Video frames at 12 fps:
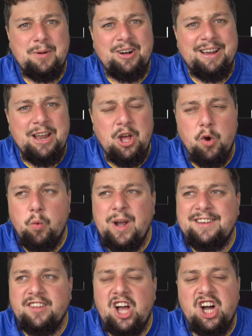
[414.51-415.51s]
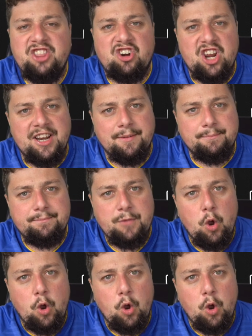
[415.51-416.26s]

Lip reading: Or white lettering.